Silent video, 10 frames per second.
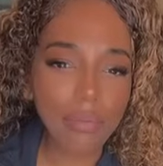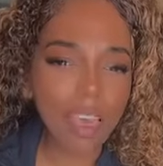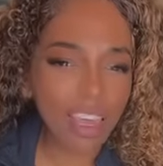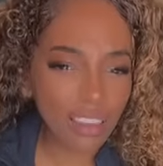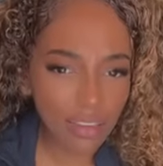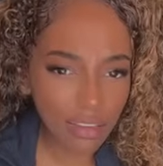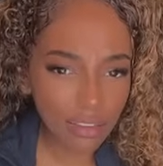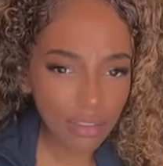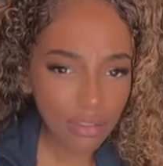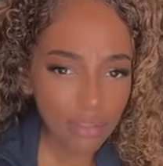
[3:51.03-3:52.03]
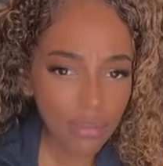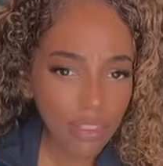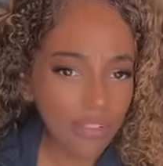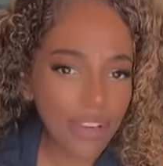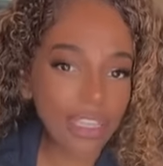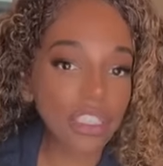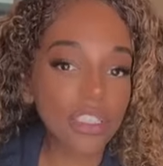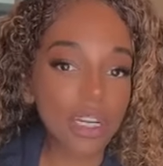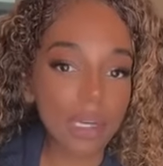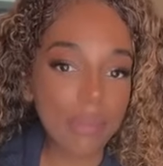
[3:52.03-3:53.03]
What the fuck is you
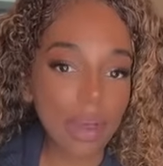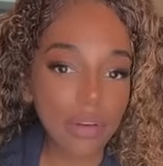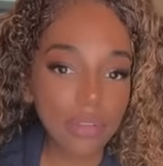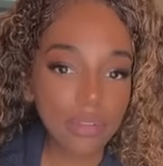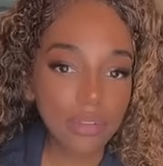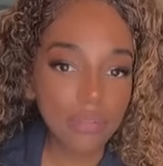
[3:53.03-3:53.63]
talking about?